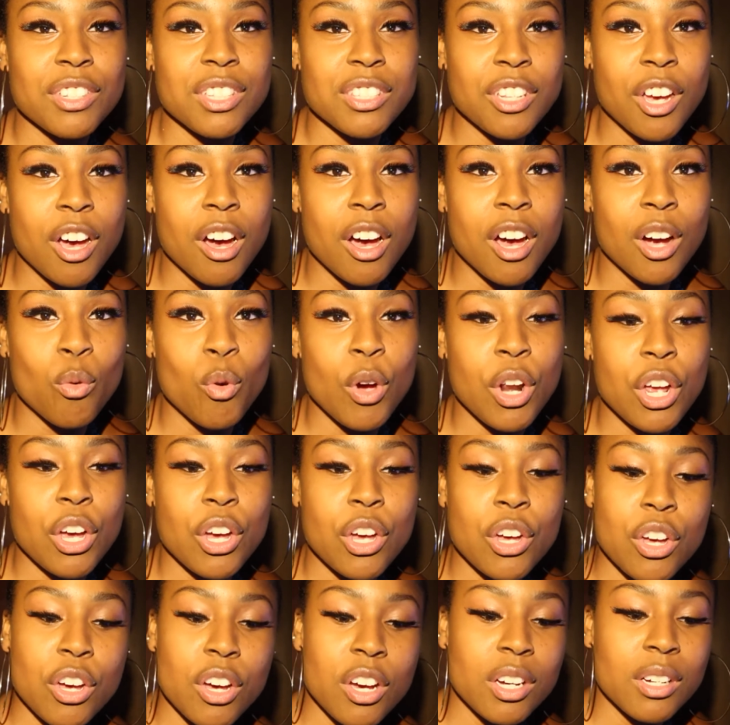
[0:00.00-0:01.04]
a song, what a
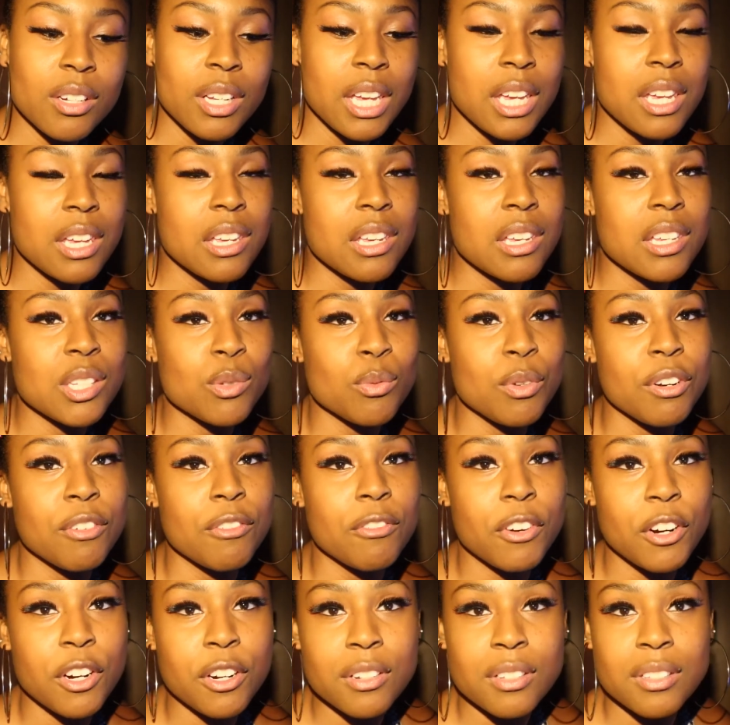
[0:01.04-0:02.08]
hook is, what a
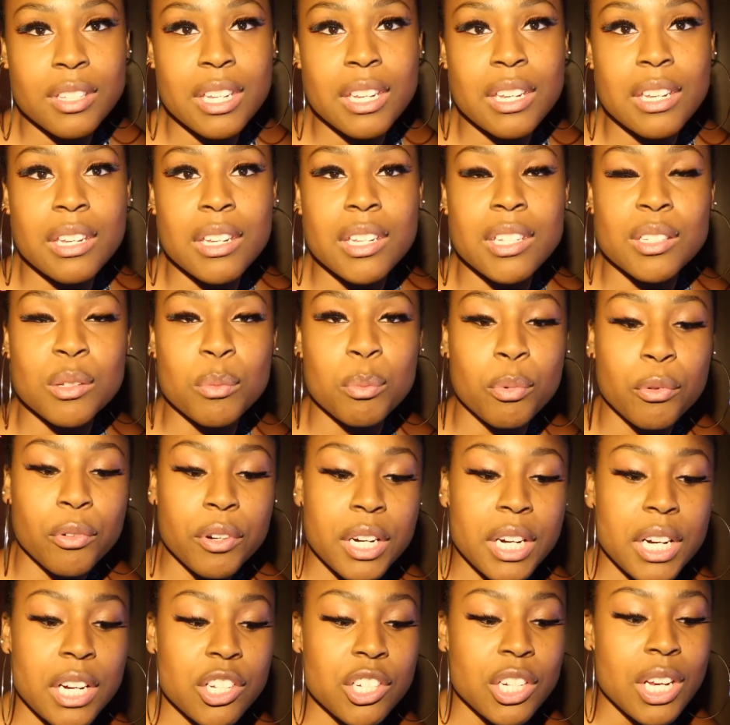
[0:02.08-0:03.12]
verse is, a
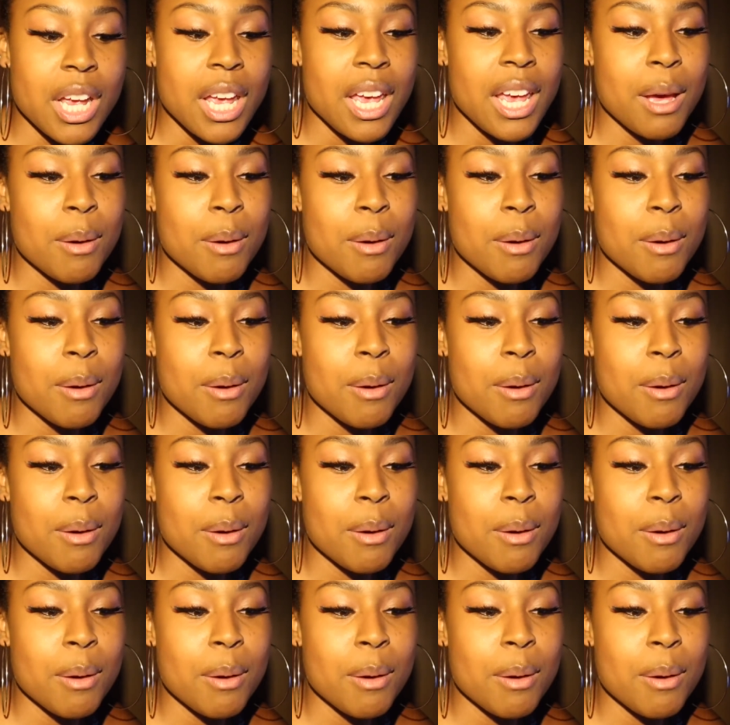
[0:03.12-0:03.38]
bridge,